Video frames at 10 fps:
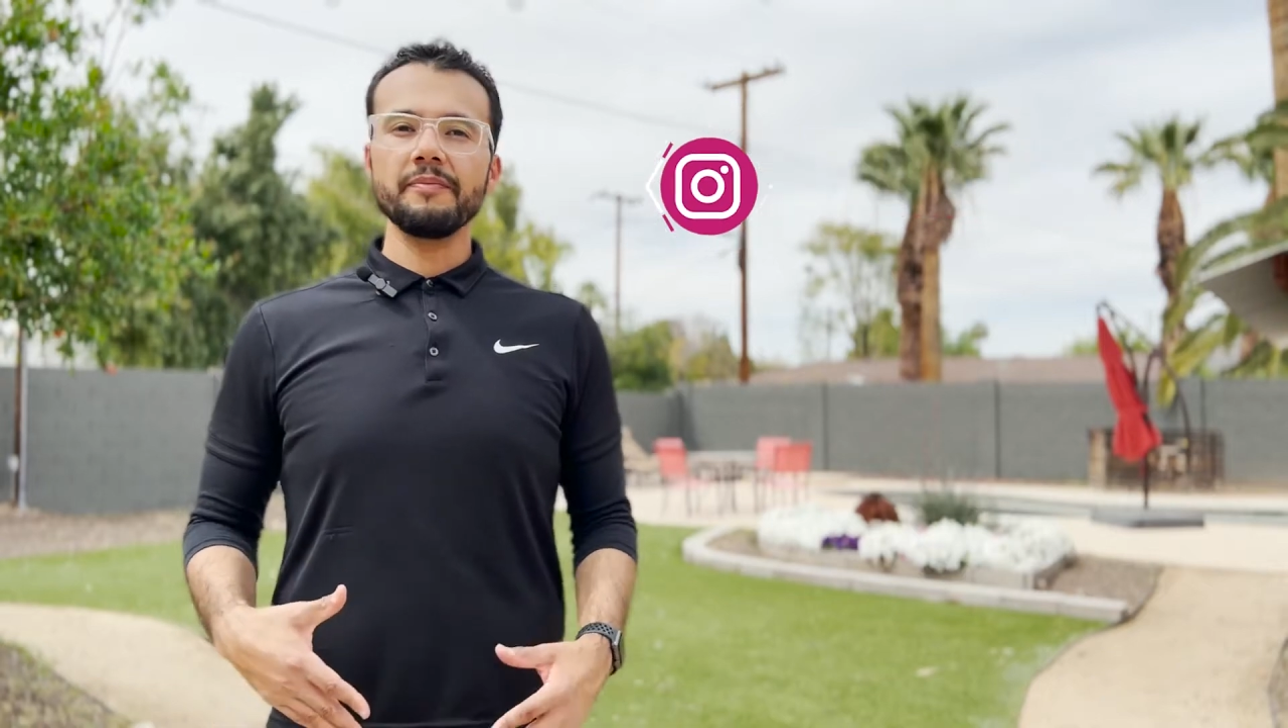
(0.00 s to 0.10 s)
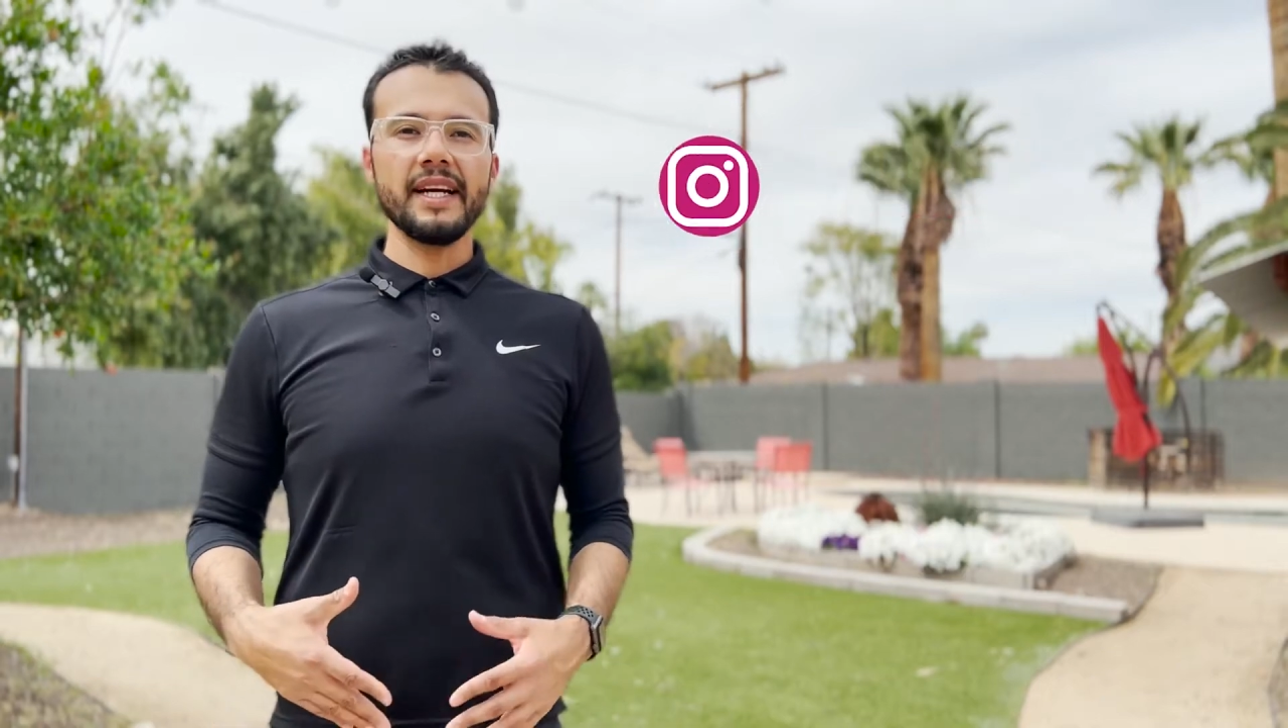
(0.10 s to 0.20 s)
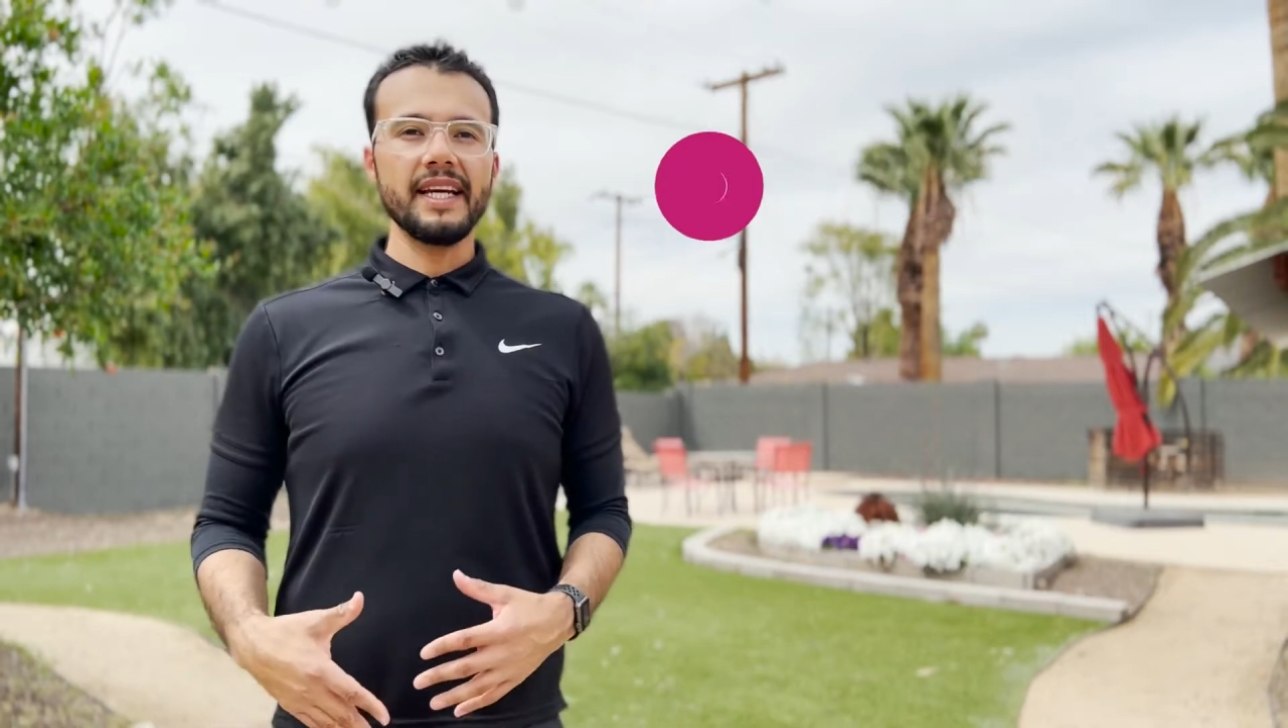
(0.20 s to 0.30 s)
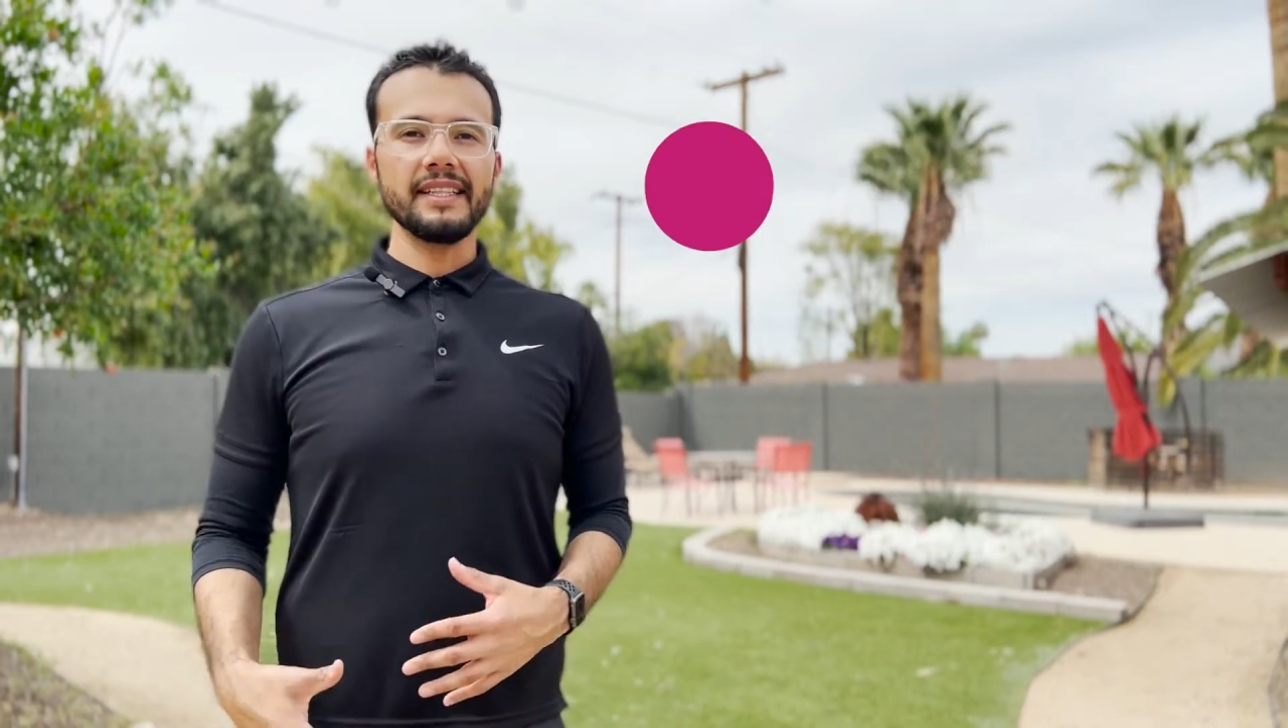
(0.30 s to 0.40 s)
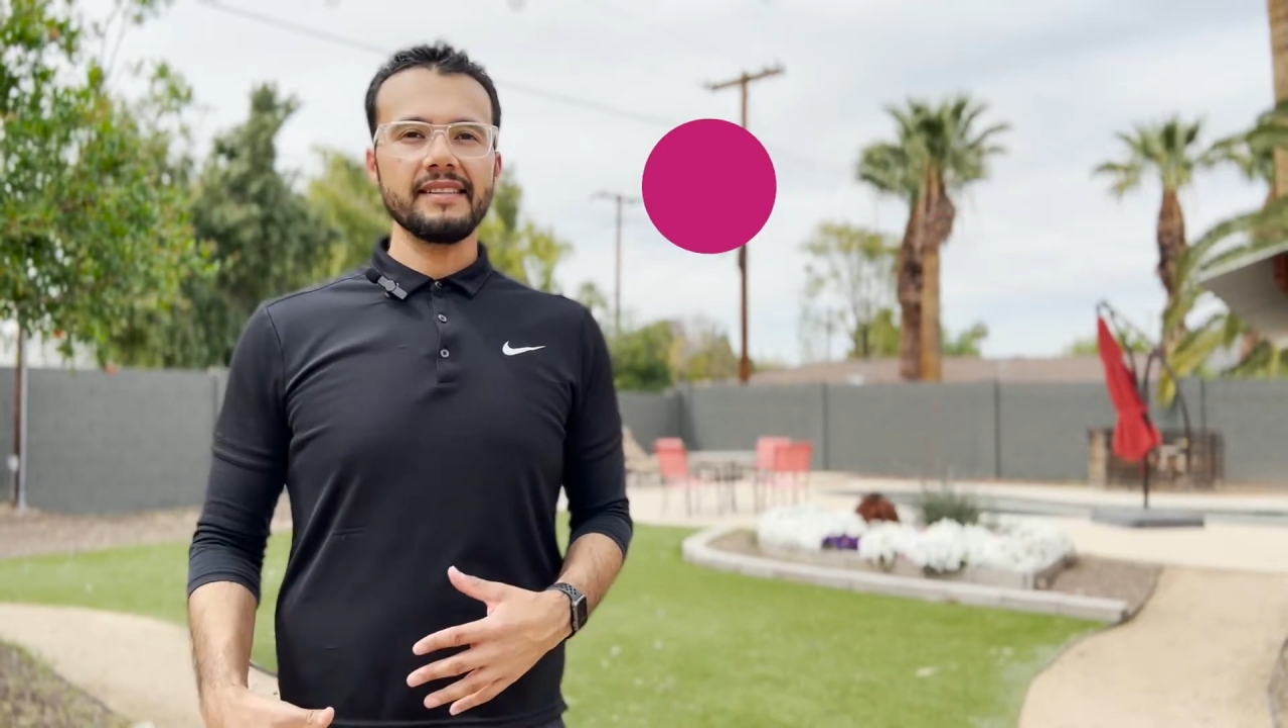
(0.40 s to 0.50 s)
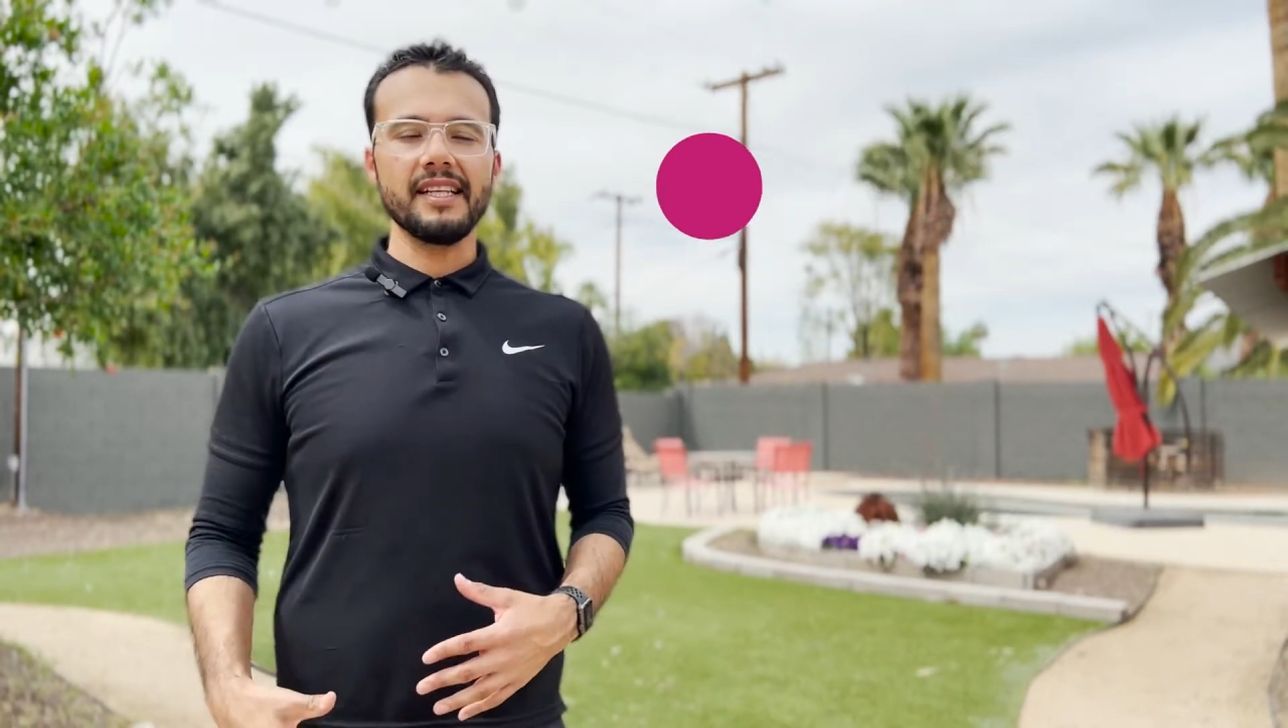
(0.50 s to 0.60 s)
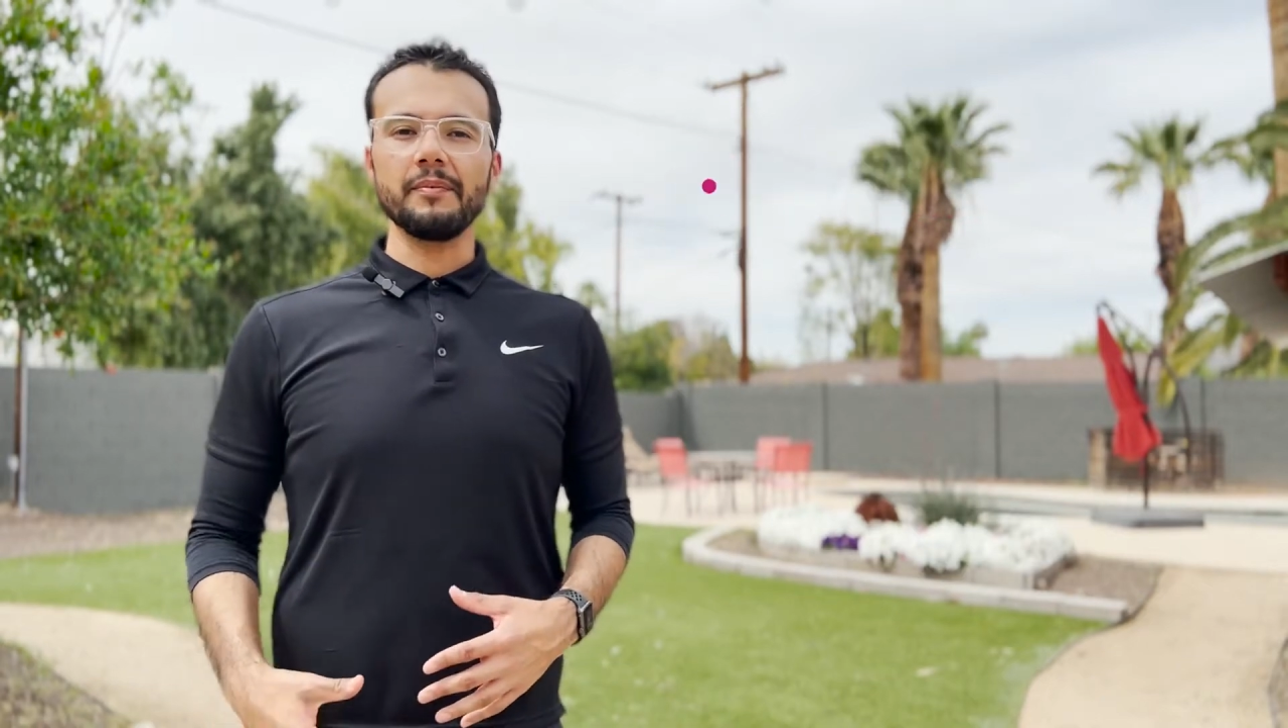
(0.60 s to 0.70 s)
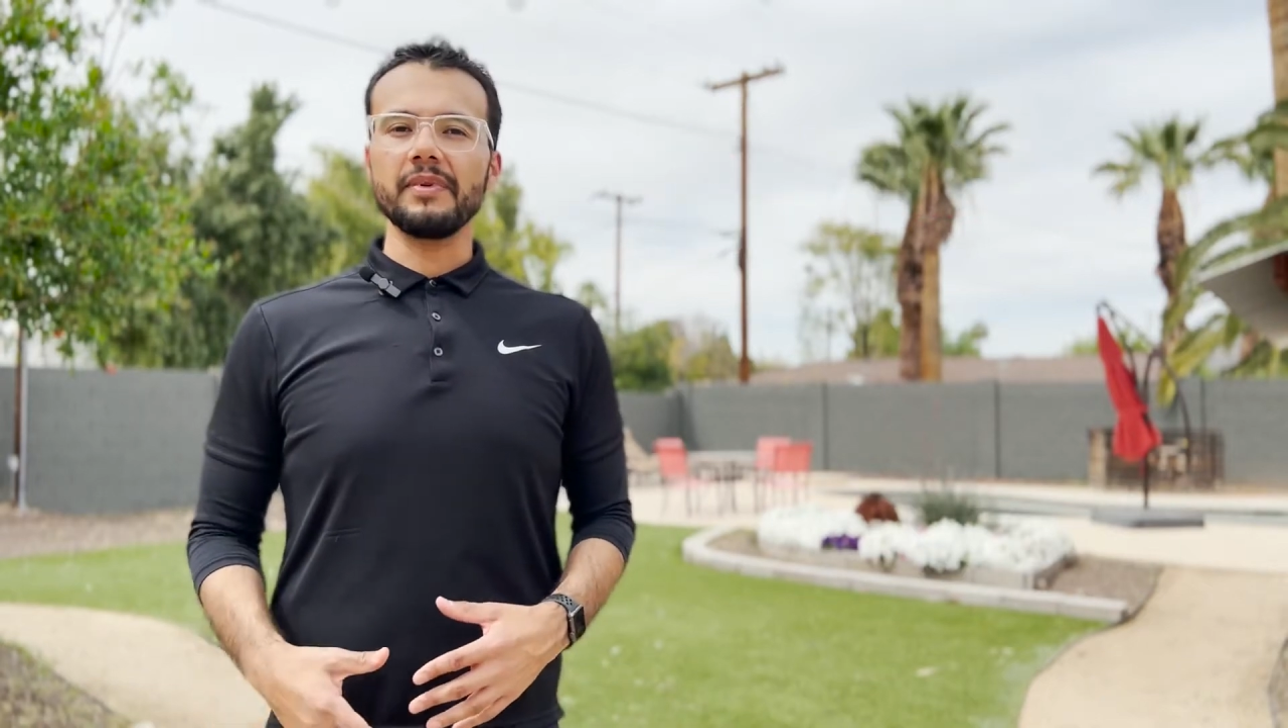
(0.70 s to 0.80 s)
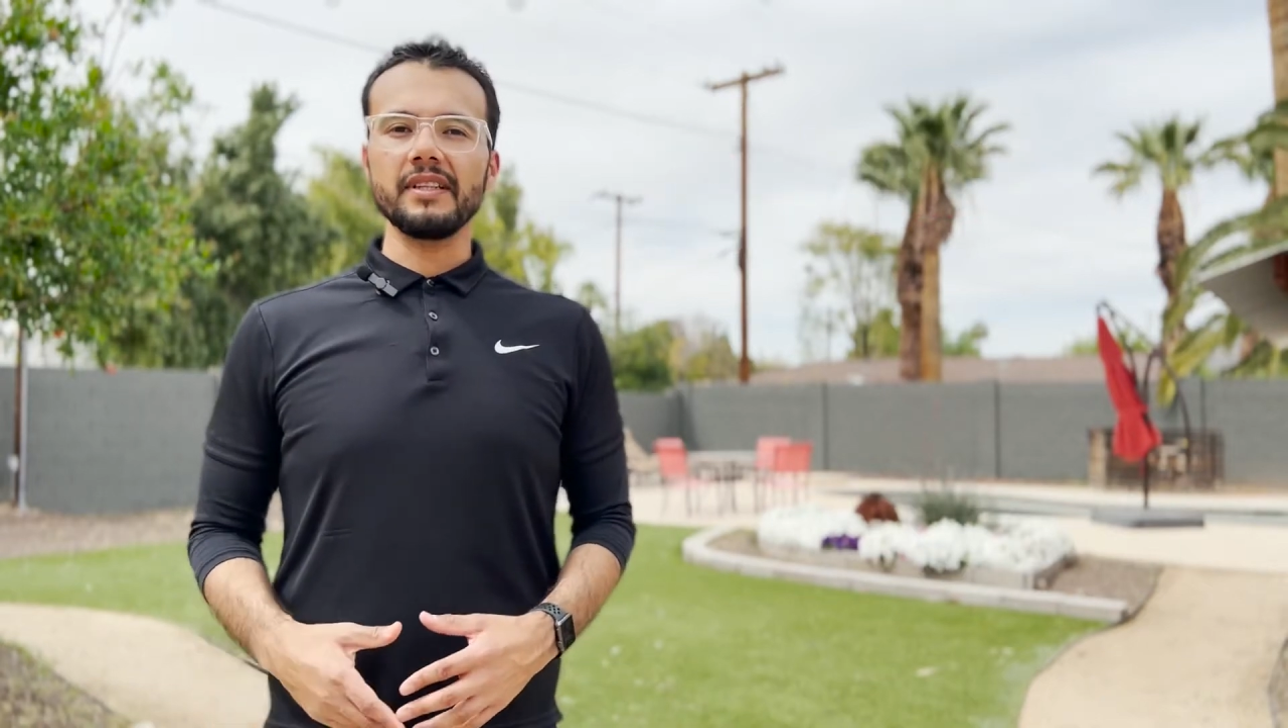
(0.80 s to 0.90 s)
my X step.